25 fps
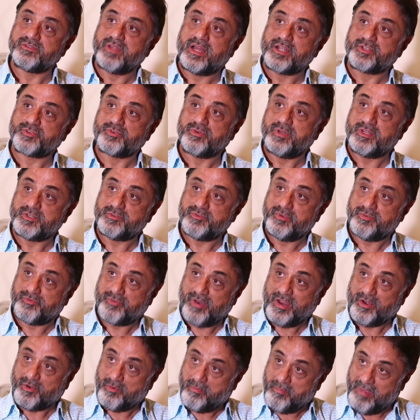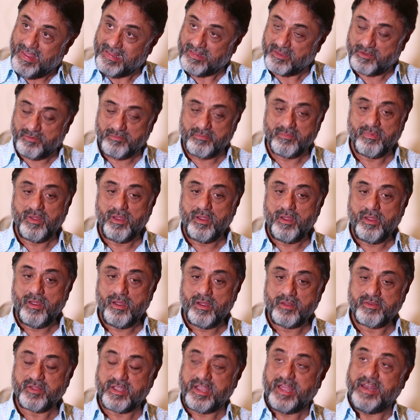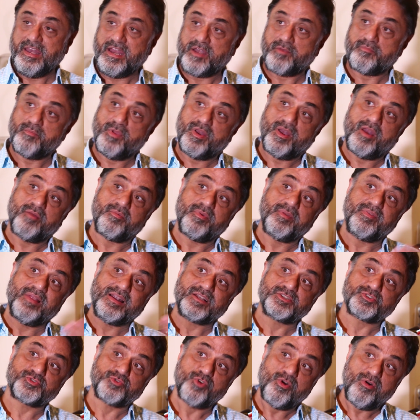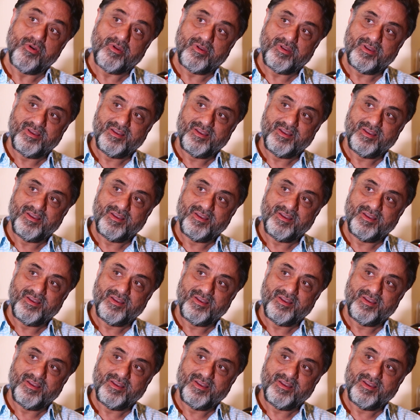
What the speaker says: natural as we've tried to make them, the connect may not be that strong.